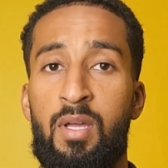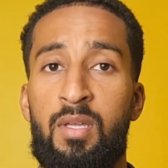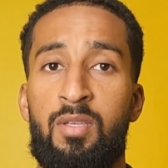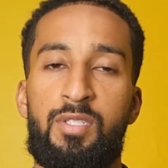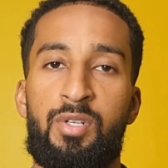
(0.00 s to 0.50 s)

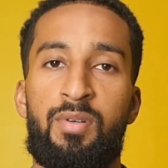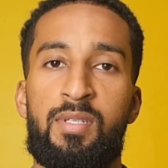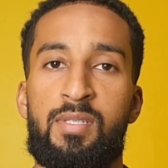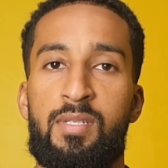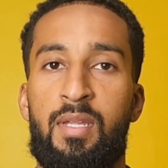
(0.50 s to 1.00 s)
The jury is
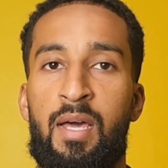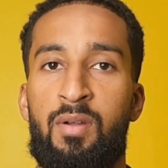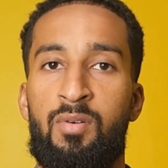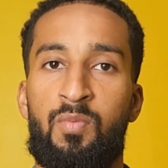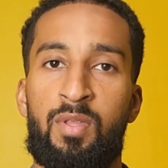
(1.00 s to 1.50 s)
still out
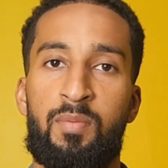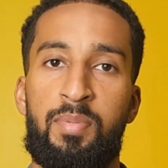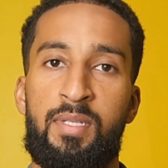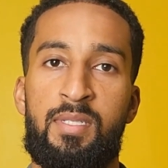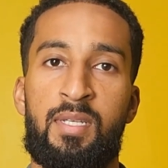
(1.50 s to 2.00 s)
on whether
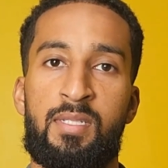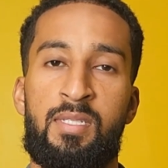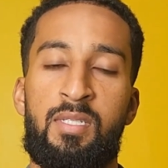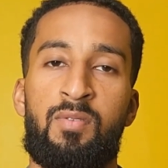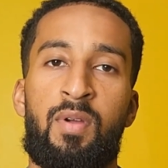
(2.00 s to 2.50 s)

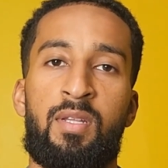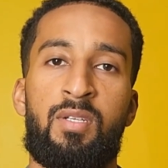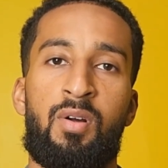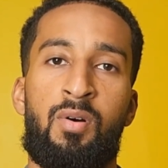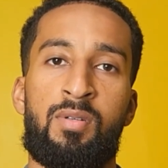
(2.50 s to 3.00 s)
PTSD directly
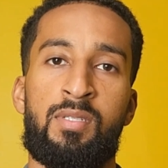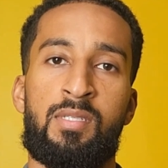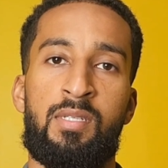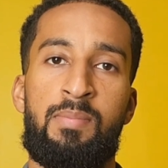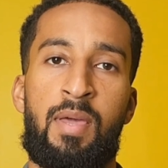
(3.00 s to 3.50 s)
causes
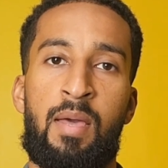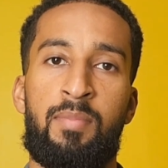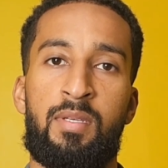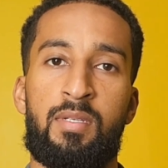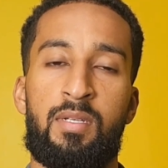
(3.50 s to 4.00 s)
sleep
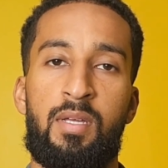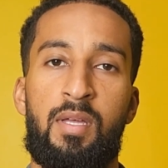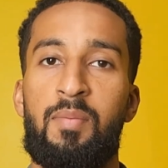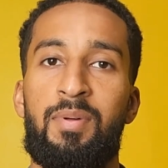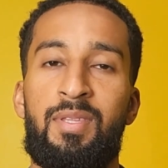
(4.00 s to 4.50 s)
apnea,
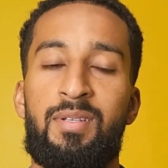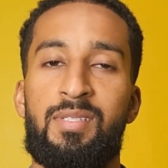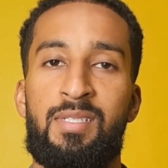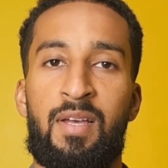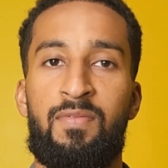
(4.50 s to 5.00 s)
but there's
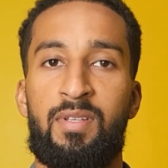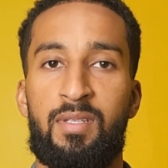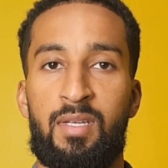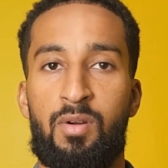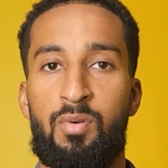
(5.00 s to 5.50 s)
definitely
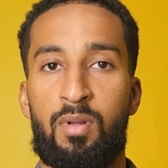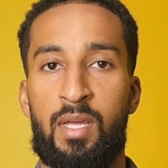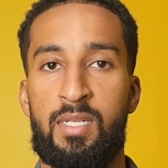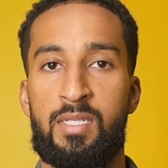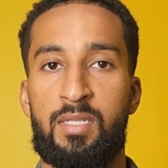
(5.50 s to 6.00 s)
a
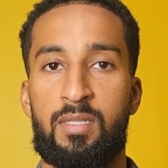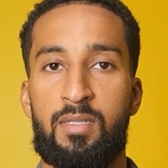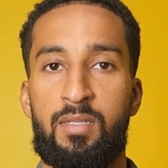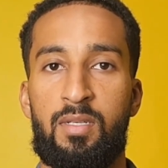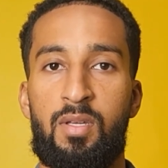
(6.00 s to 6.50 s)
correlation.
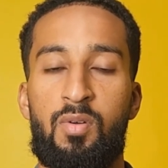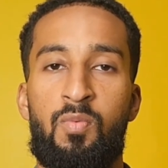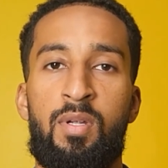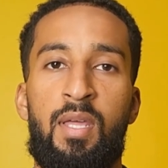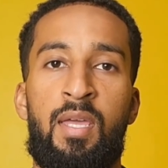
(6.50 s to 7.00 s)

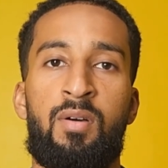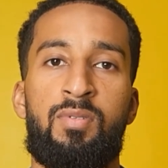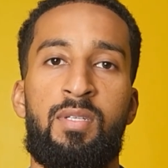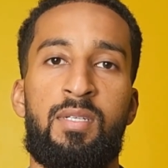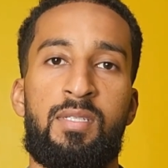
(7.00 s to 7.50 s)
One angle
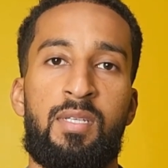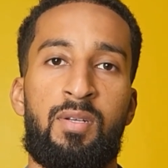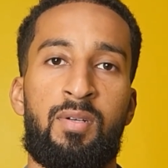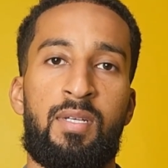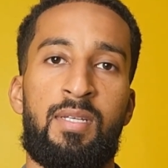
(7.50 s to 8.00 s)
to
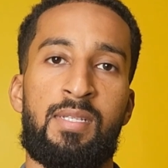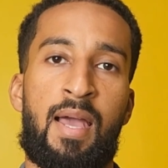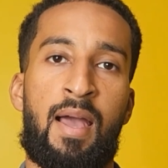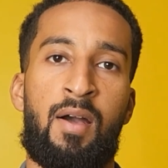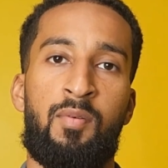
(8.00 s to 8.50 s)
consider is
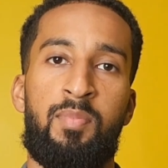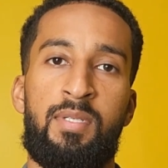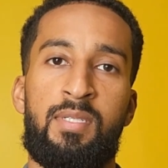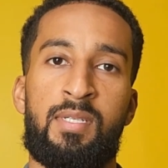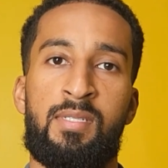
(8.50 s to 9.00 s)
how
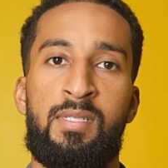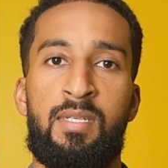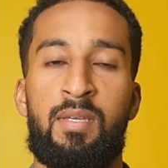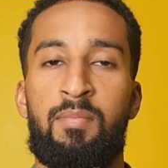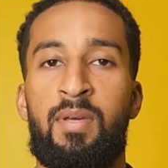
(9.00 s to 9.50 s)
PTSD
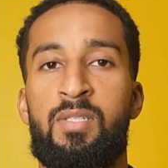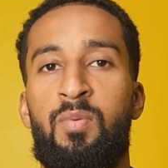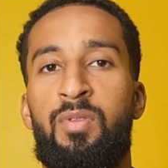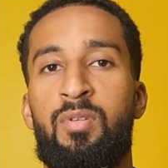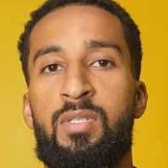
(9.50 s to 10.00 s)
can mess
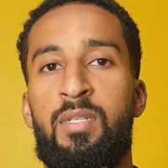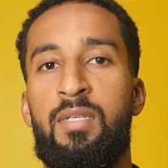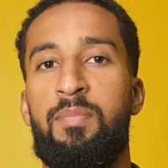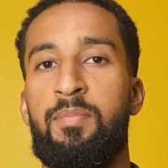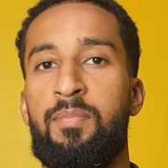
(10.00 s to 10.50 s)
with your sleep.